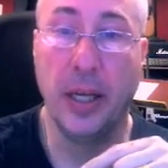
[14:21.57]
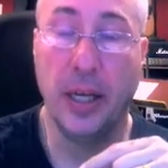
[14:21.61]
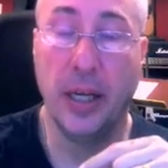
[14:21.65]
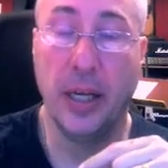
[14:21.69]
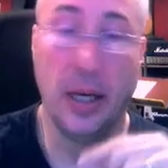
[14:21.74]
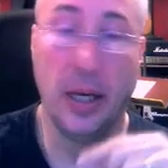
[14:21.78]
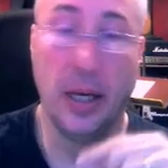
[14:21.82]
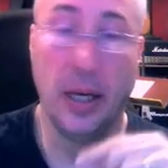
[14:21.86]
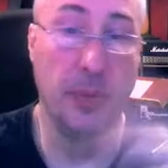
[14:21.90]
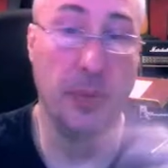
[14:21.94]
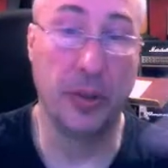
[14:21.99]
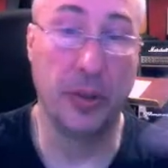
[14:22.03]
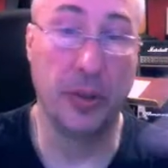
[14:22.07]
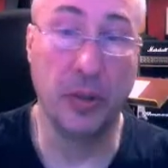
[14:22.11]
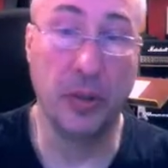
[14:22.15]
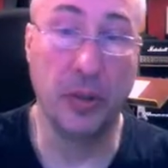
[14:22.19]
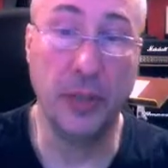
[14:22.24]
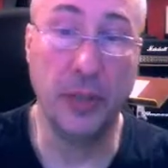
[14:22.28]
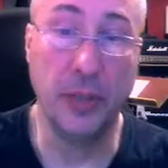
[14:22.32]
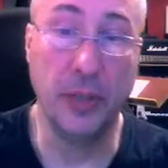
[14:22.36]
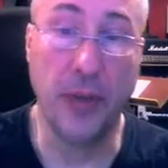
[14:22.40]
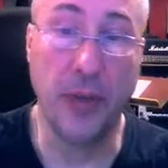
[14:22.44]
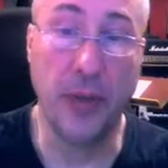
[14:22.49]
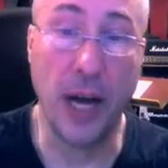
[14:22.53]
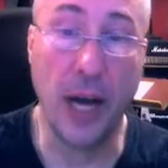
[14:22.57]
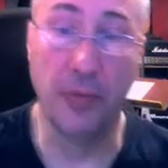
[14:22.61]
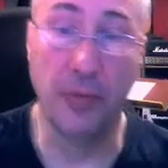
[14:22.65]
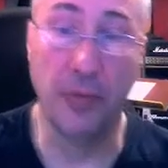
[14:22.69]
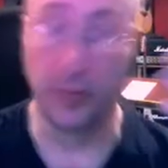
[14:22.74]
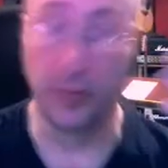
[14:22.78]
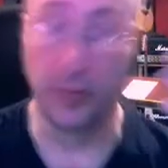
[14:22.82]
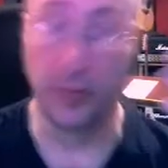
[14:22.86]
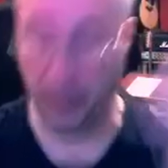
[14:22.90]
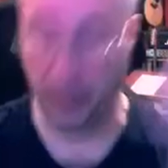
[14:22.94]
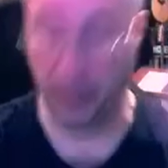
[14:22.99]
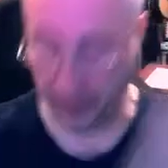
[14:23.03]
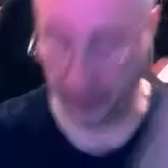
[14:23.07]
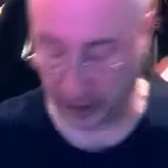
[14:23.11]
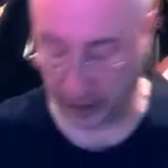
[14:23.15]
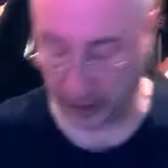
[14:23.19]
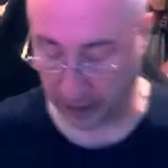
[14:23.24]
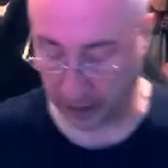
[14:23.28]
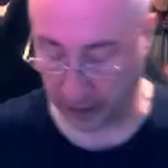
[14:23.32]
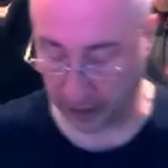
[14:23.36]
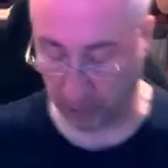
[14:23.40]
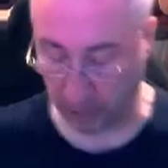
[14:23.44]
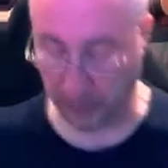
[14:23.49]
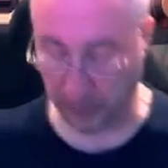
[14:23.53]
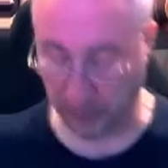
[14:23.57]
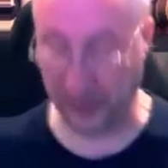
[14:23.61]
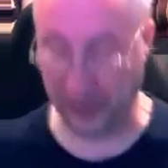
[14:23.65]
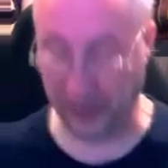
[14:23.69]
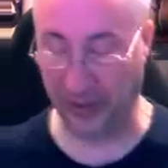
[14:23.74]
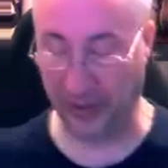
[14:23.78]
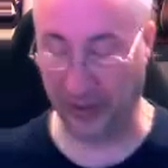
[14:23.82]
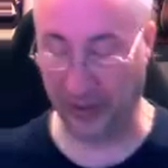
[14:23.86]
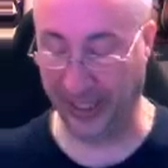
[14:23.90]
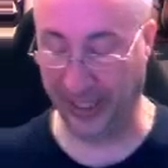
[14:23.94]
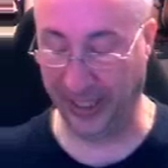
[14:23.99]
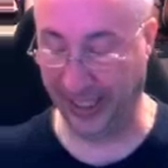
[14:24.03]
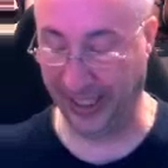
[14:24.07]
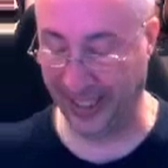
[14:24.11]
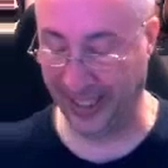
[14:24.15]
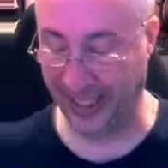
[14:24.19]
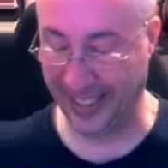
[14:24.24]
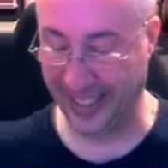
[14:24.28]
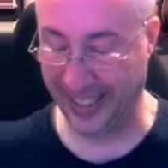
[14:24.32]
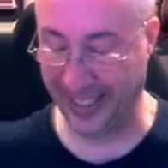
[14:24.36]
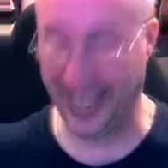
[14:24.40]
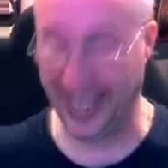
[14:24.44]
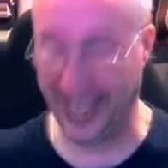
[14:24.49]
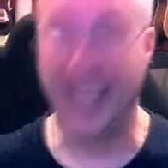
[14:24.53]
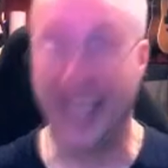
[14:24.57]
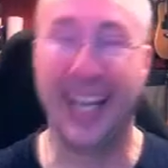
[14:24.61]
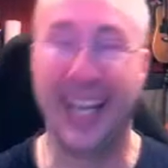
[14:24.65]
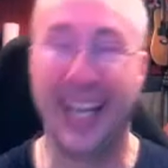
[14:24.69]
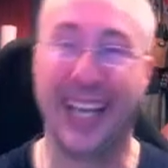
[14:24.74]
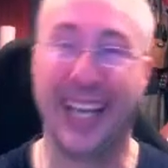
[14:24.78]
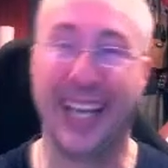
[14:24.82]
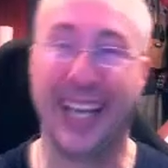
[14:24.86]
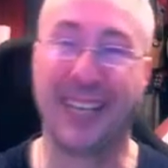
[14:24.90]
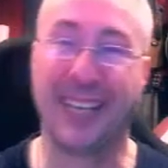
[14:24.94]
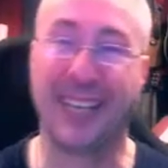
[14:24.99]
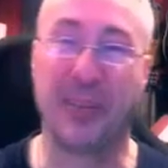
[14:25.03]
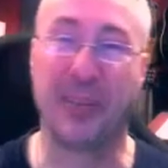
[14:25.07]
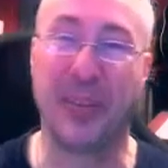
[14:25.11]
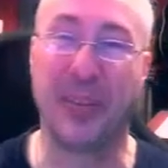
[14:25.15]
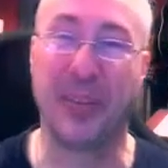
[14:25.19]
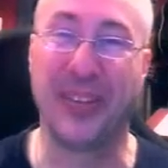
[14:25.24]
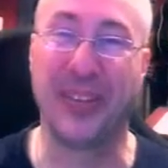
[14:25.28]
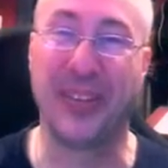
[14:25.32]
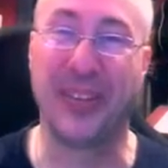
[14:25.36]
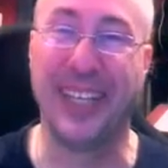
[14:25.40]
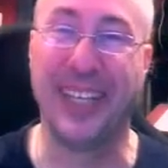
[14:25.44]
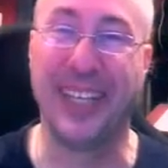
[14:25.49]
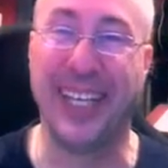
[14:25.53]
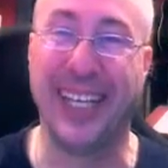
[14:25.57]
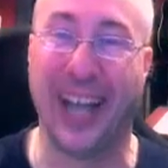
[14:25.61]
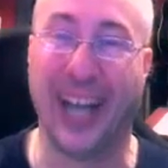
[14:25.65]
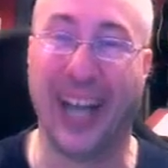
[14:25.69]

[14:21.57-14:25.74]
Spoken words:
There's only 5 of them. You got a group of 2 here and a group of 3 here.